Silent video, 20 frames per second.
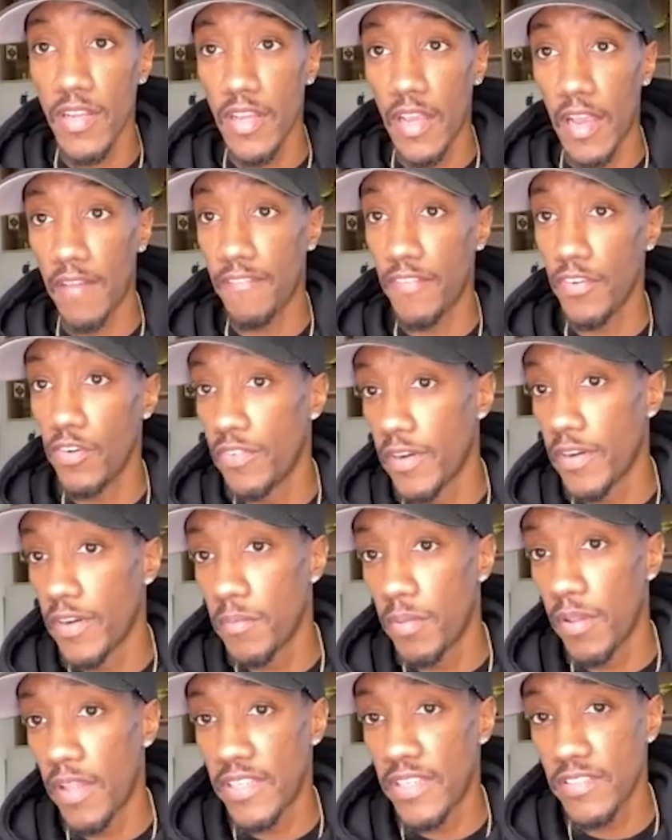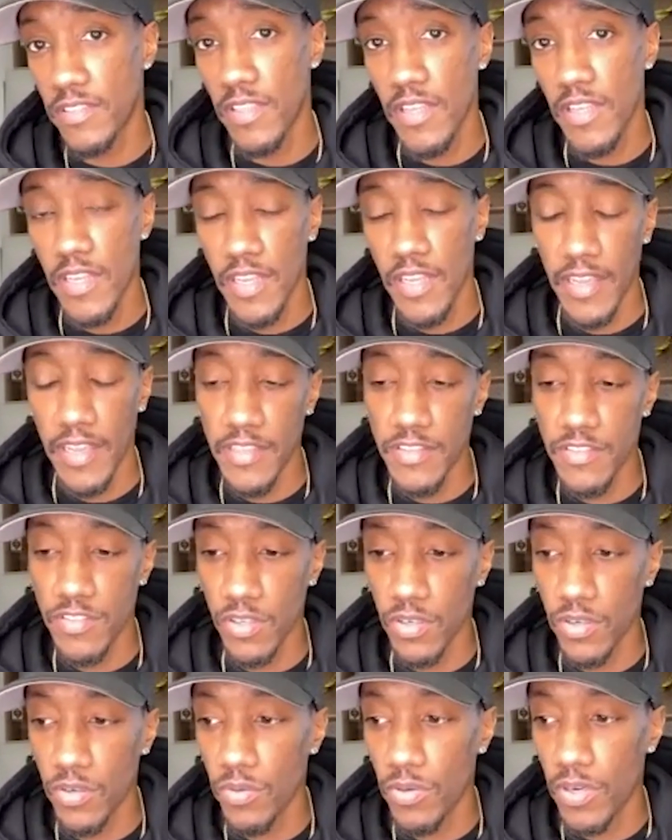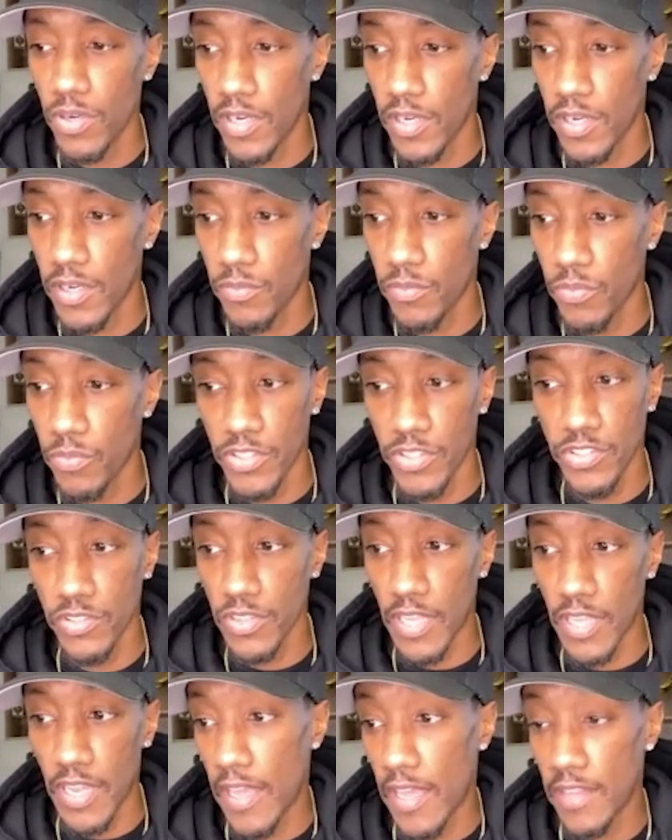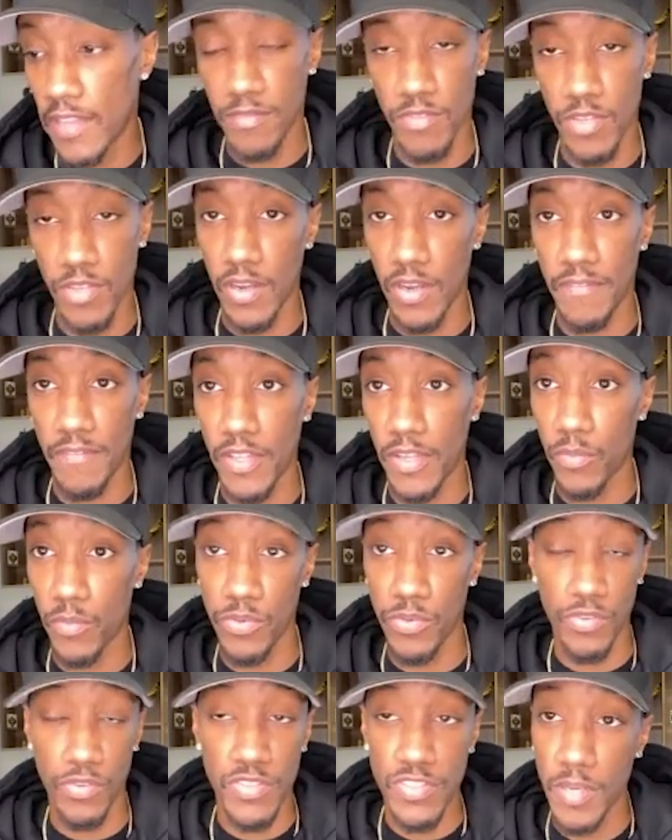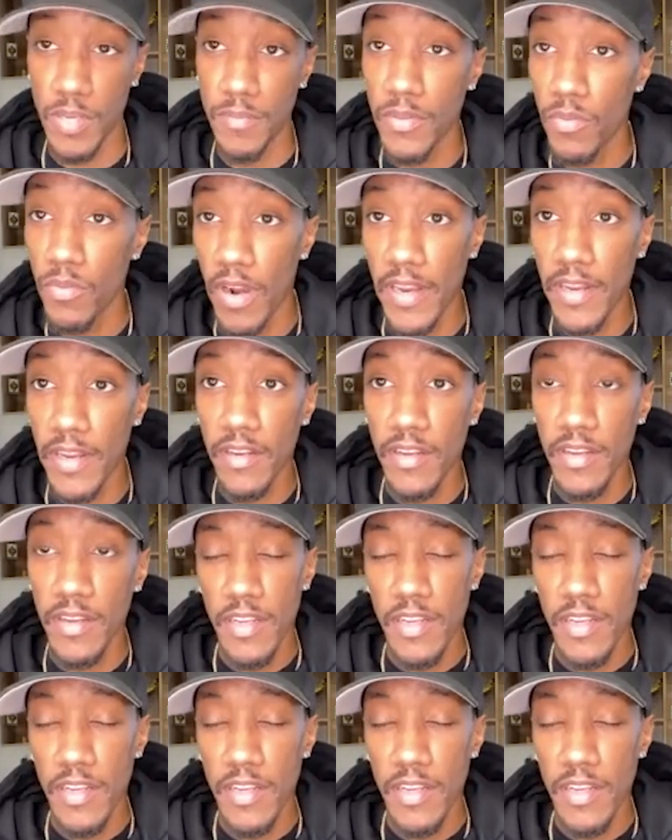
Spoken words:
I feel very blessed. And so we're just, I feel like we're doing something right.